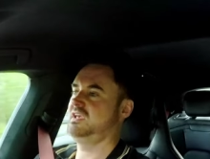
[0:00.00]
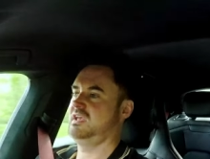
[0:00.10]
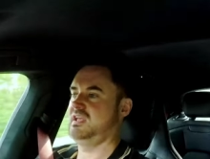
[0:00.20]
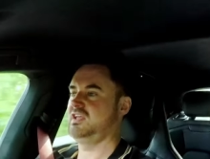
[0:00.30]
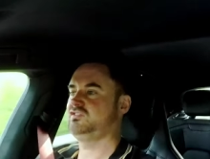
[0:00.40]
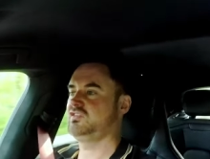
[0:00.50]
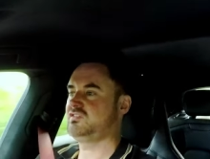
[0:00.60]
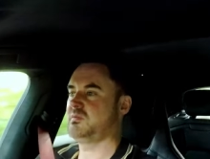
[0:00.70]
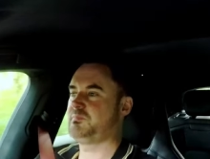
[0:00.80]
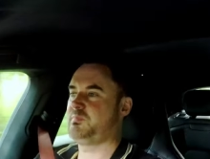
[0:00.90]
It, it's
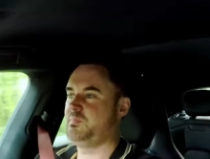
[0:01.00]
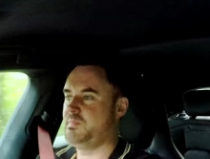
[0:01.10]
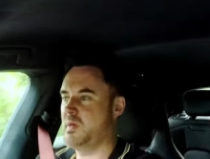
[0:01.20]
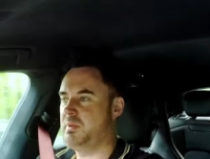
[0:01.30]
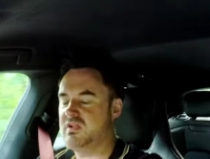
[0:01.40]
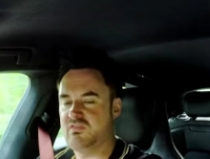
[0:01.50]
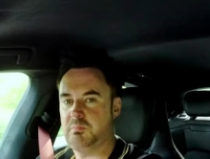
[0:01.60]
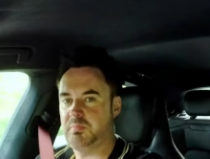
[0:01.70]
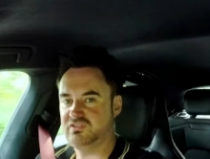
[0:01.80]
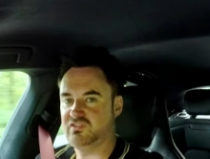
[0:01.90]
just a, a, bit of a
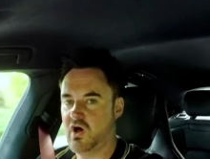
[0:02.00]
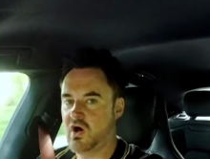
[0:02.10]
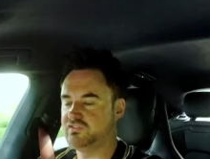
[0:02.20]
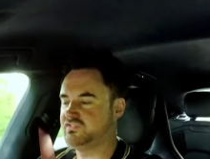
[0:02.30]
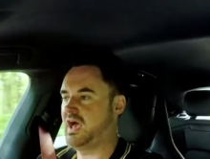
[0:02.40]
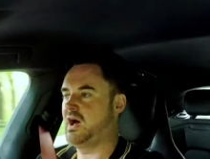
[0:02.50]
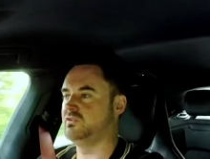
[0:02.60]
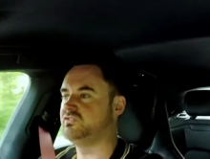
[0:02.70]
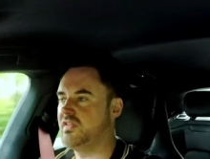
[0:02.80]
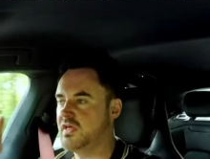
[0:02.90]
bizarre
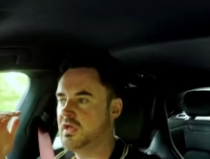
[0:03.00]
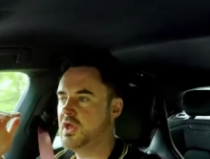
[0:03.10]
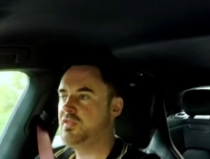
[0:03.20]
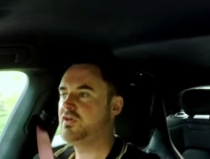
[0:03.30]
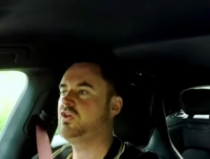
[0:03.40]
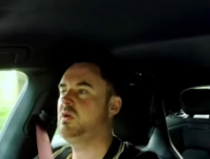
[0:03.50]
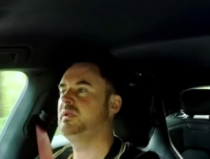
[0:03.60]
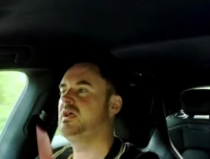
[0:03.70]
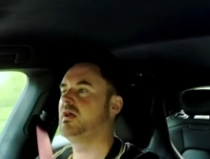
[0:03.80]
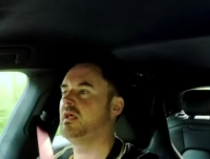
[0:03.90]
sound. So the, the
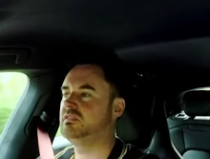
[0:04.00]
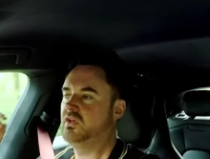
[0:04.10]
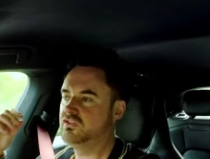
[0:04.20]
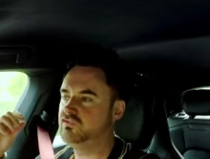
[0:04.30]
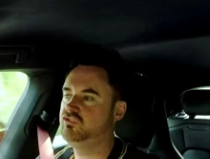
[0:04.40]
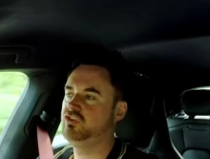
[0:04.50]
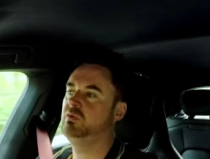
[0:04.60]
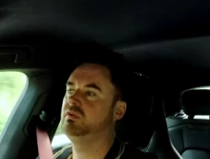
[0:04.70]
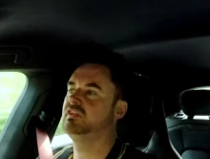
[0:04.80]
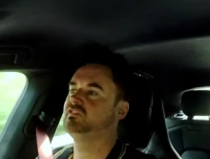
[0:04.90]
human ear, I don't think, is
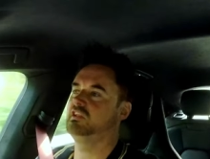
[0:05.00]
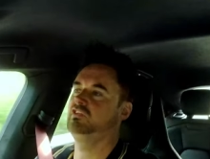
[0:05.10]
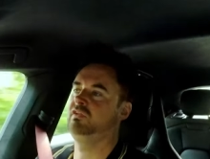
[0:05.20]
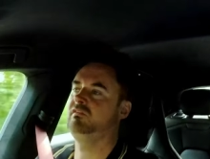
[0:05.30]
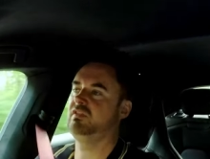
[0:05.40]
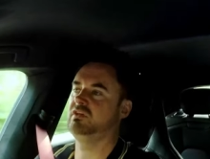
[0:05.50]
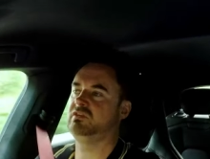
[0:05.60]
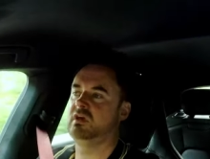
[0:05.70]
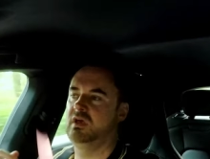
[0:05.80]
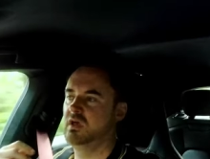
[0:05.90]
tuned into listening for these.
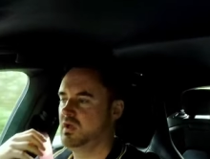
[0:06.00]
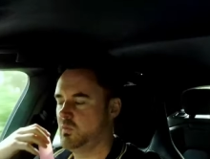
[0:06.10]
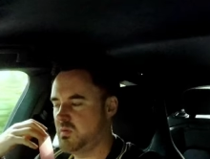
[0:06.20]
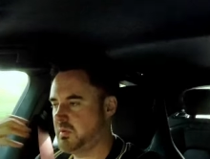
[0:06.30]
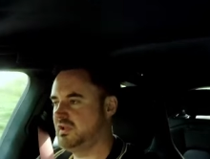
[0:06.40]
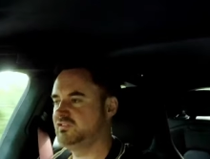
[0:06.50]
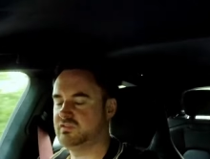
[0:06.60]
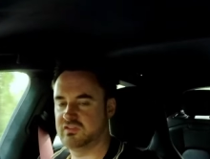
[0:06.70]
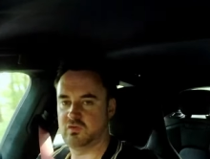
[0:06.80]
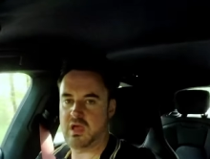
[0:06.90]
We've been
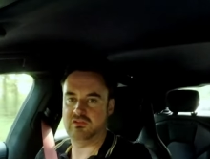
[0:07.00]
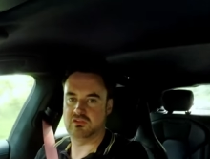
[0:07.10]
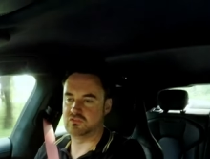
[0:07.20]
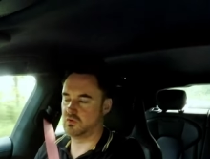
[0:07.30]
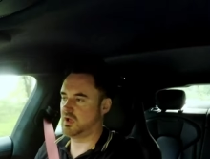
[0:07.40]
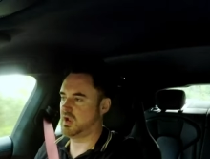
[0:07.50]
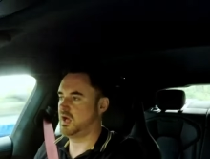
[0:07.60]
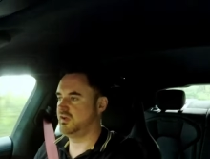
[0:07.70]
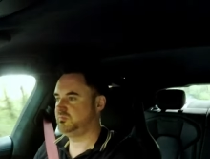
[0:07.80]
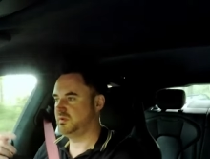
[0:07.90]
listening to engines all our
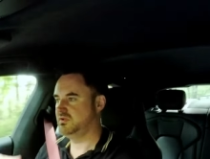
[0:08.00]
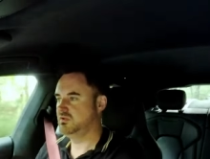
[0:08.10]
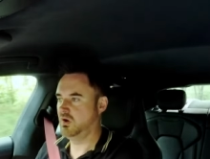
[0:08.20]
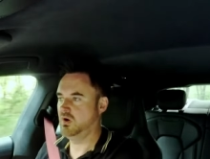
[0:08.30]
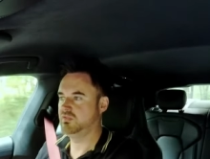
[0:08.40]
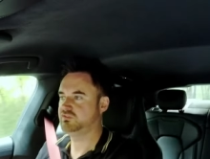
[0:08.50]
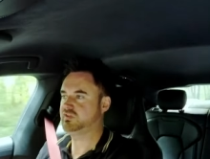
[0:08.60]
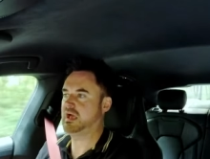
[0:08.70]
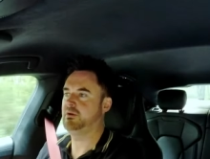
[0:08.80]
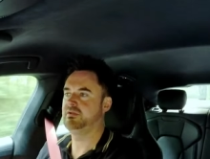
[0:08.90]
life, but not the
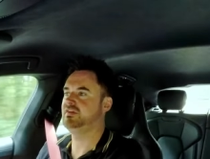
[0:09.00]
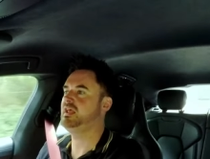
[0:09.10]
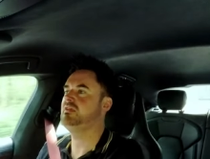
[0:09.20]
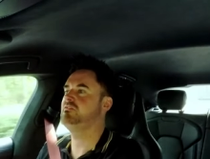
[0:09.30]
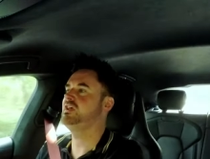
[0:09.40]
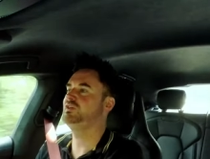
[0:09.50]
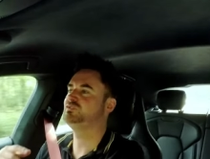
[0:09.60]
sound of an EV.